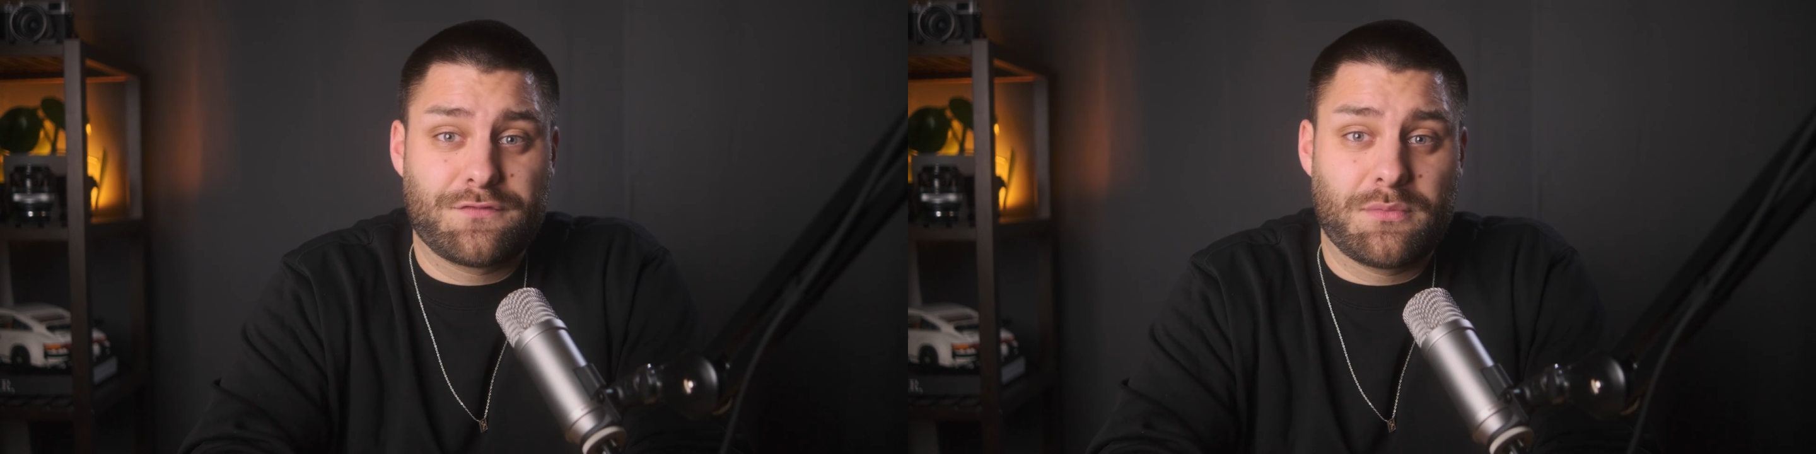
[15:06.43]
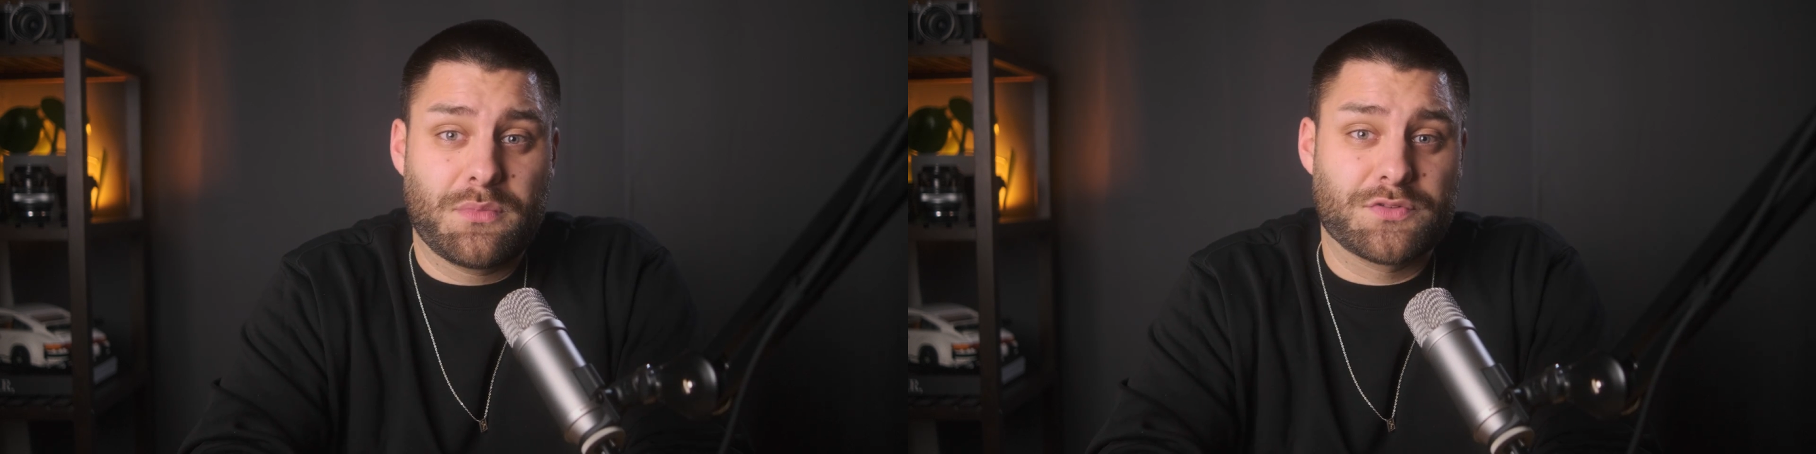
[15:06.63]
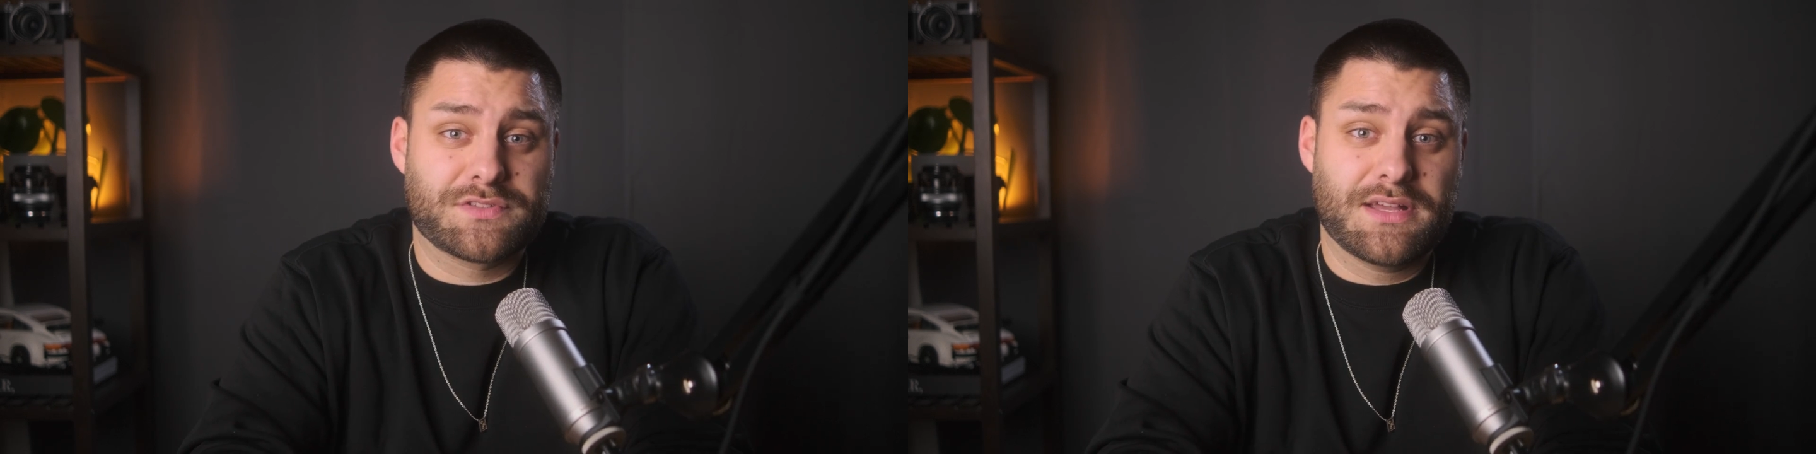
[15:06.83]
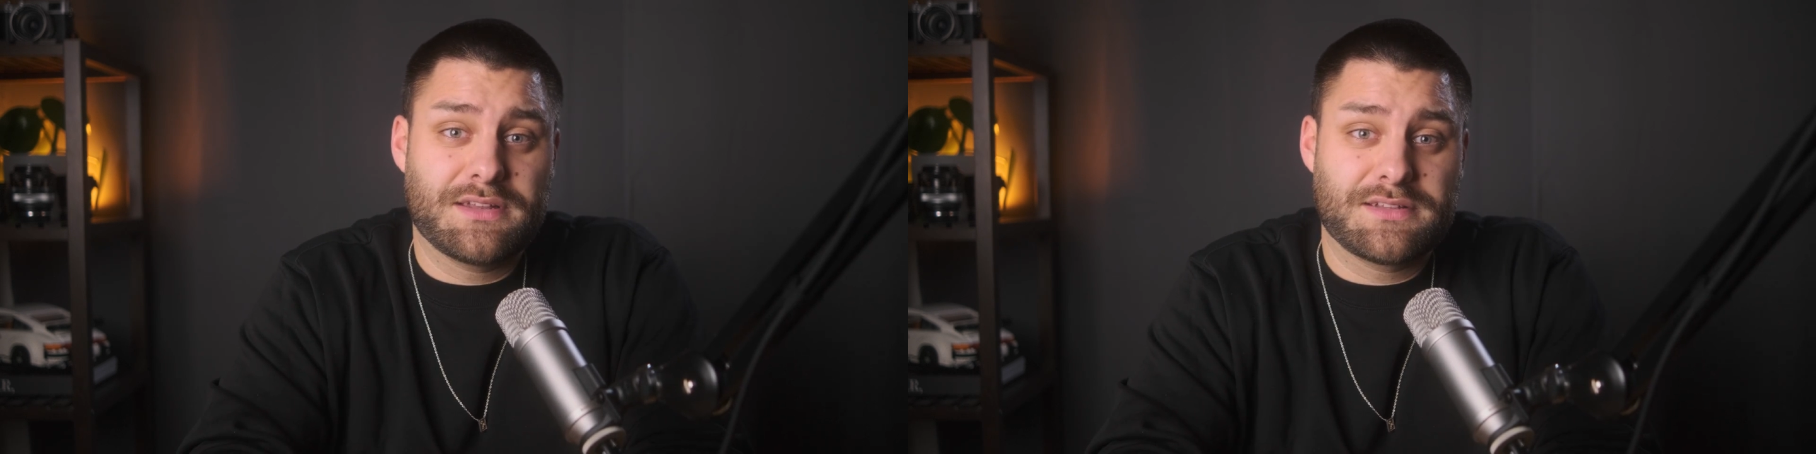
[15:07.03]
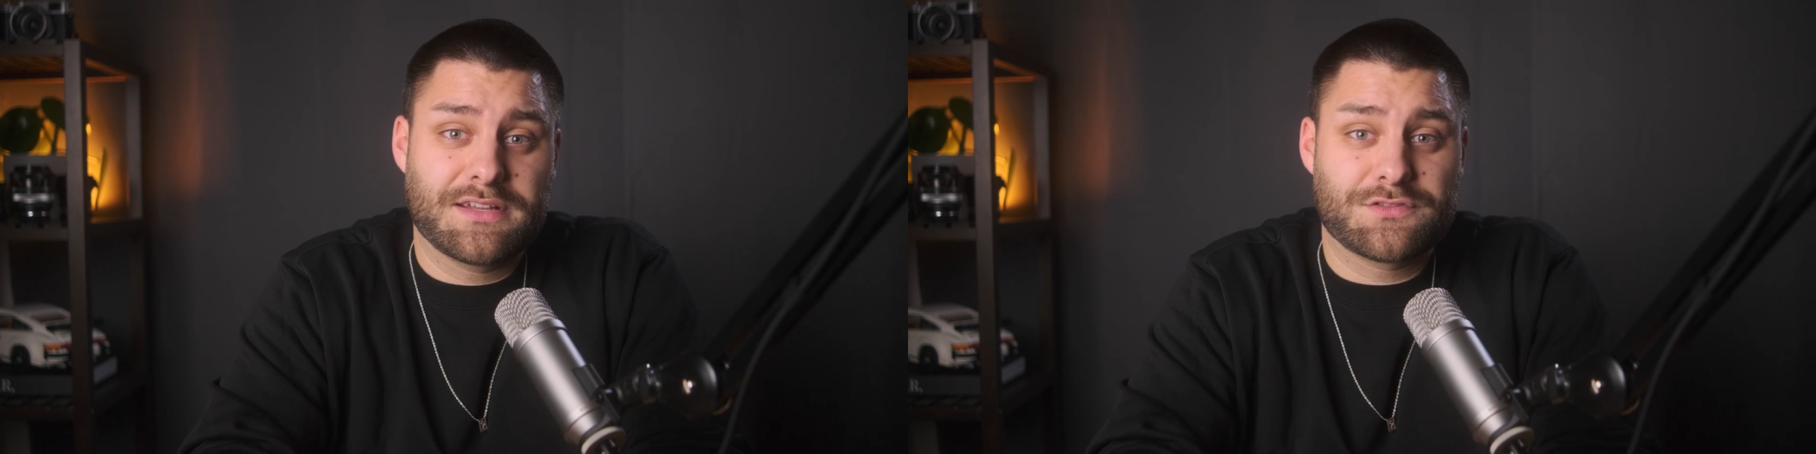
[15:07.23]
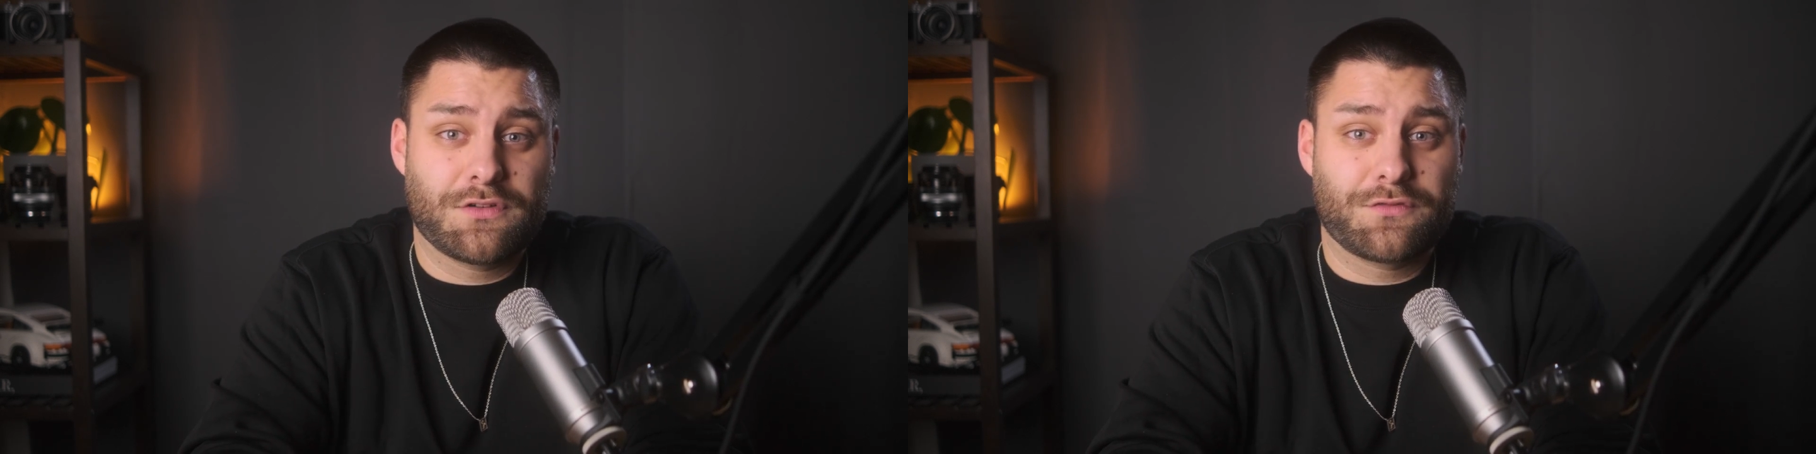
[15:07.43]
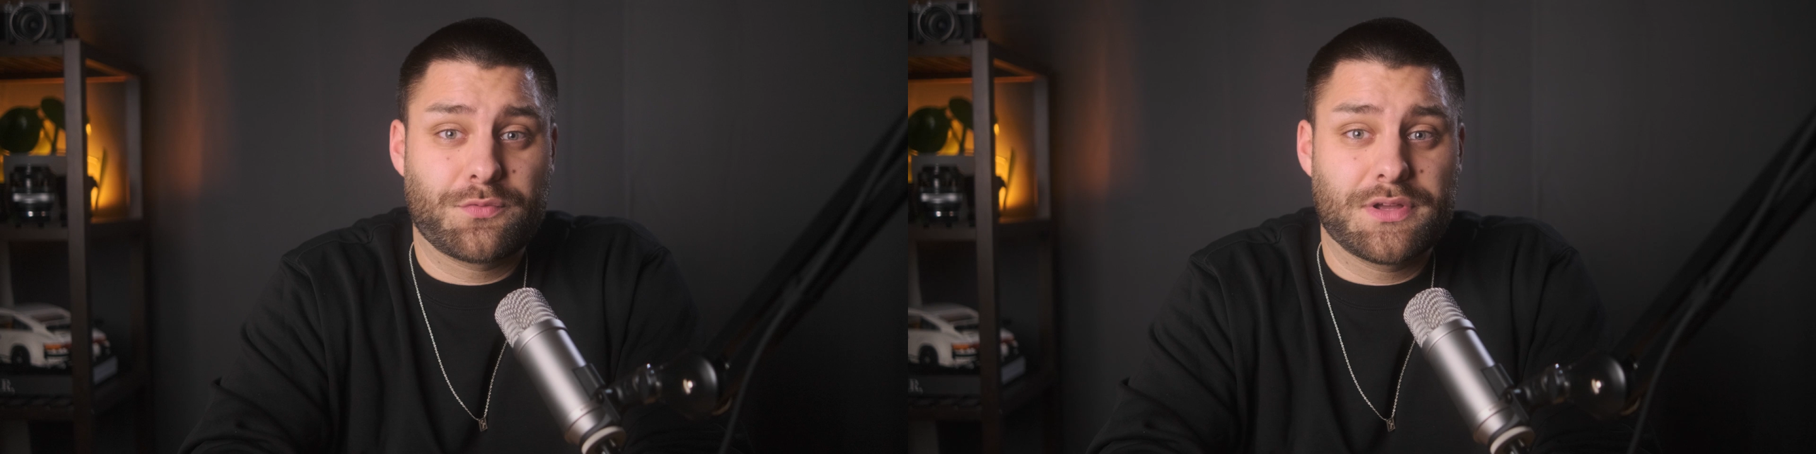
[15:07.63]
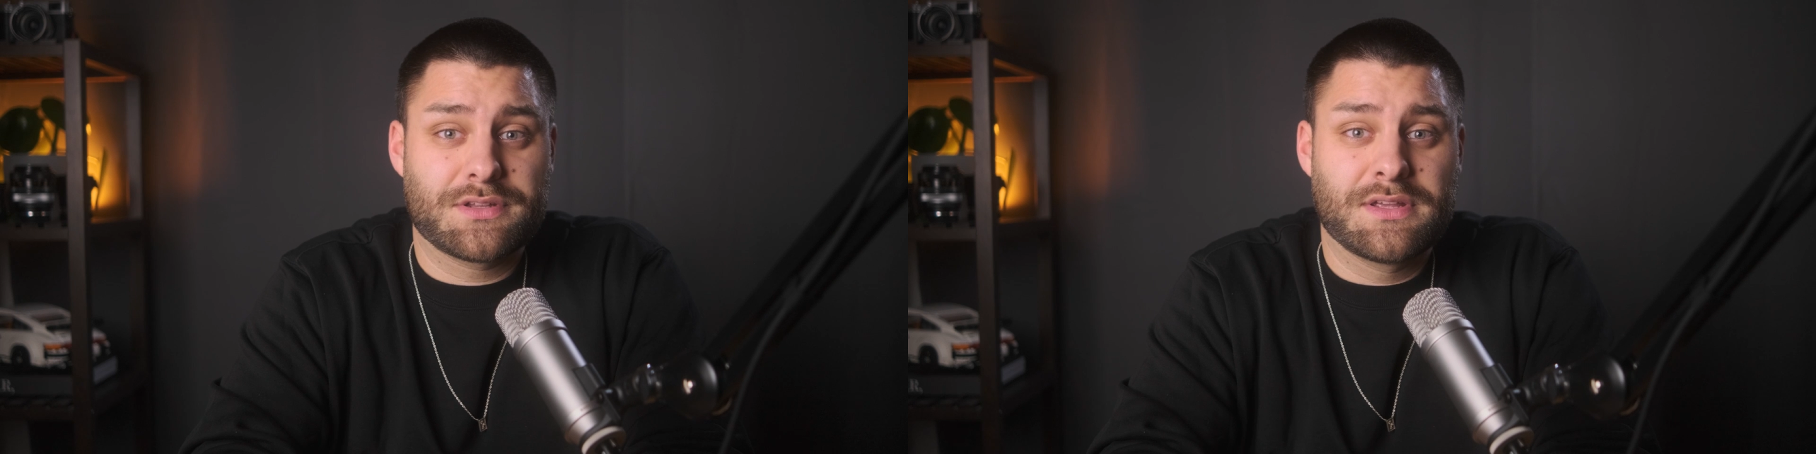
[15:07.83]
for most editing
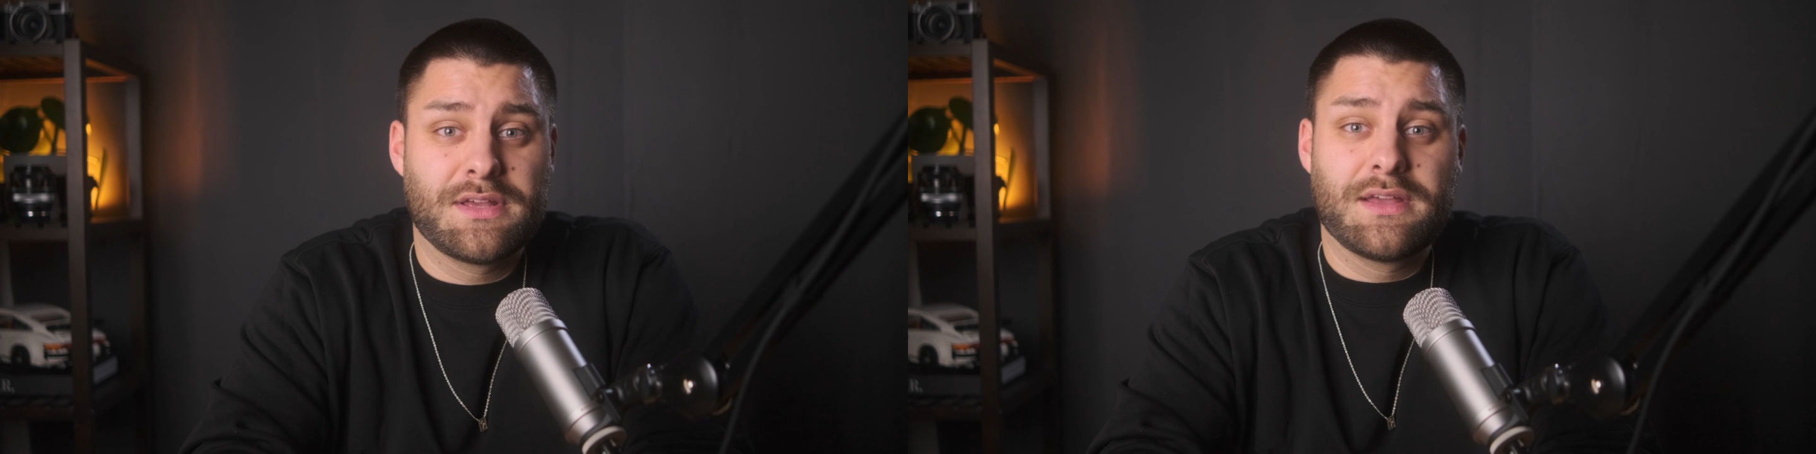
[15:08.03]
software